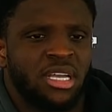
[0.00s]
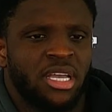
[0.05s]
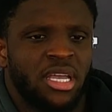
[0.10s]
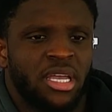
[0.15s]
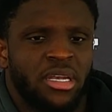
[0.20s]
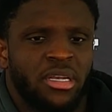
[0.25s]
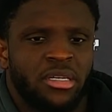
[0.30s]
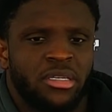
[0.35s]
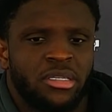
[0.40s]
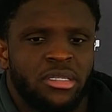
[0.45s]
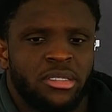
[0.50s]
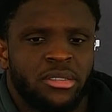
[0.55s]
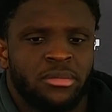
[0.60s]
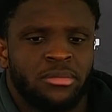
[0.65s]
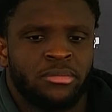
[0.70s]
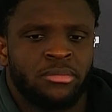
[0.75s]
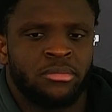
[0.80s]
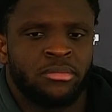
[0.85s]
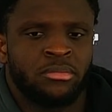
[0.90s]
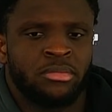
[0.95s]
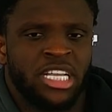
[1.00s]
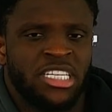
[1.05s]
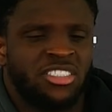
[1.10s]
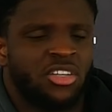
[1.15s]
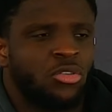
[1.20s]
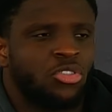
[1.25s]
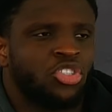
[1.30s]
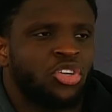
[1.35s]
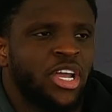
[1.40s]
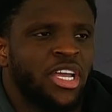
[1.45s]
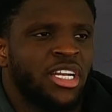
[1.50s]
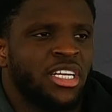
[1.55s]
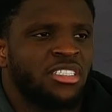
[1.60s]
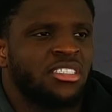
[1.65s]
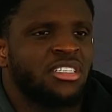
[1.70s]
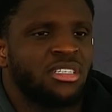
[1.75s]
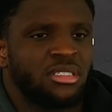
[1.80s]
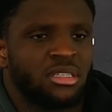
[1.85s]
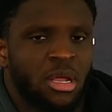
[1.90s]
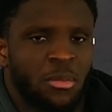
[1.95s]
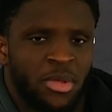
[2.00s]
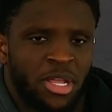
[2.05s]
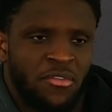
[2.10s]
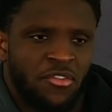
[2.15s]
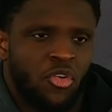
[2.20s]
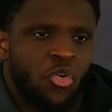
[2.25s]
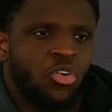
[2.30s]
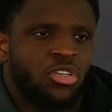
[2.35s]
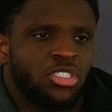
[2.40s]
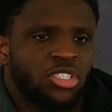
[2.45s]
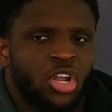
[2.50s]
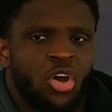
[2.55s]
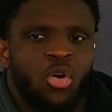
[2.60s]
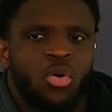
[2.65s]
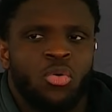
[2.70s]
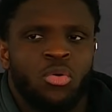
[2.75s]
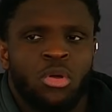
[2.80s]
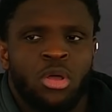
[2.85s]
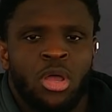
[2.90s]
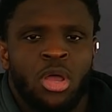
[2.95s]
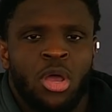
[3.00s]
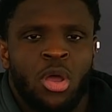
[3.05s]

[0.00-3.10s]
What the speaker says: And that's going to train us to, I mean, of course, know